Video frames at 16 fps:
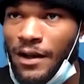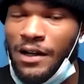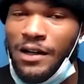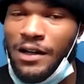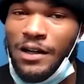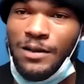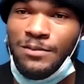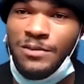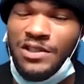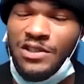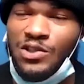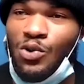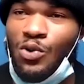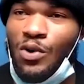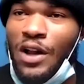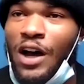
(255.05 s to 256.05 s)
Just
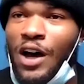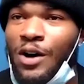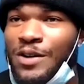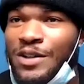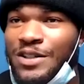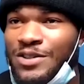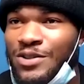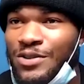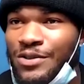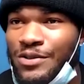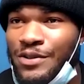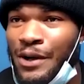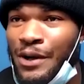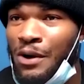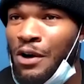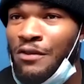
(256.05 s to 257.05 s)
do what I always do.
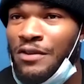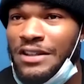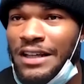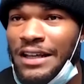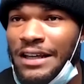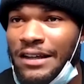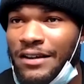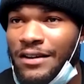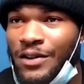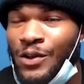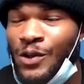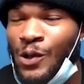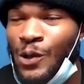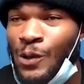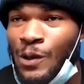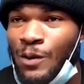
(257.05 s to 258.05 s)
Don't overthink it.
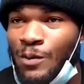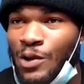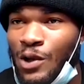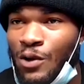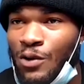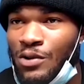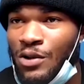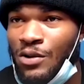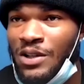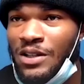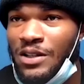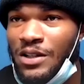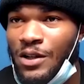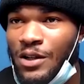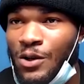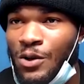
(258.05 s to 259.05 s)
Don't let
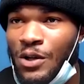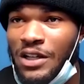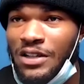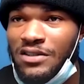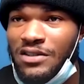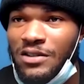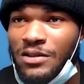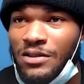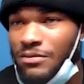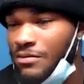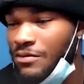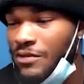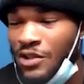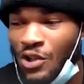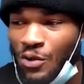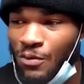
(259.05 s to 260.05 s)
the cold get to
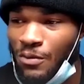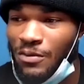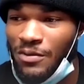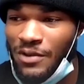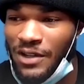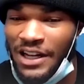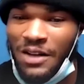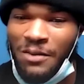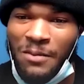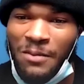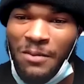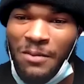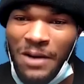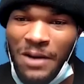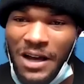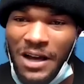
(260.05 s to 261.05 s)
get in my
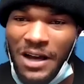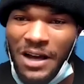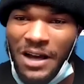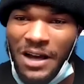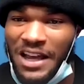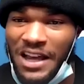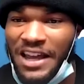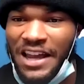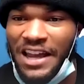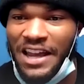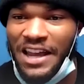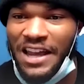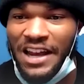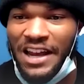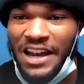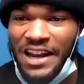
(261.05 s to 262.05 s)
head and make me think
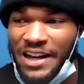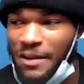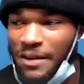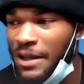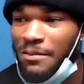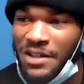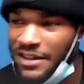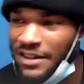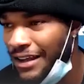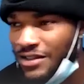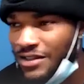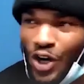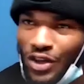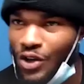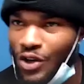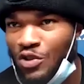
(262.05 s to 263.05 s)
it's harder to hold the
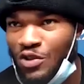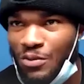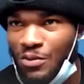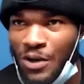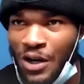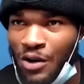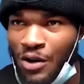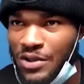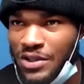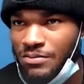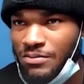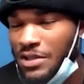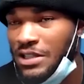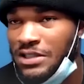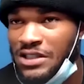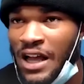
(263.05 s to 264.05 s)
ball with, because it's
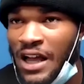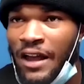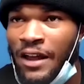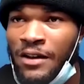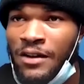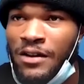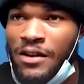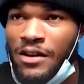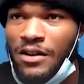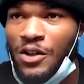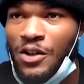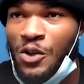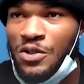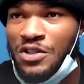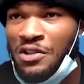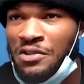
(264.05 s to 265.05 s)
not.
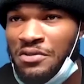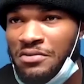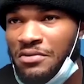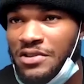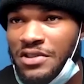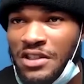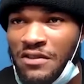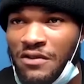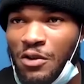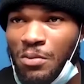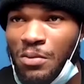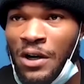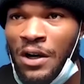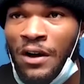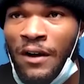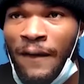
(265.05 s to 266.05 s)
Still football.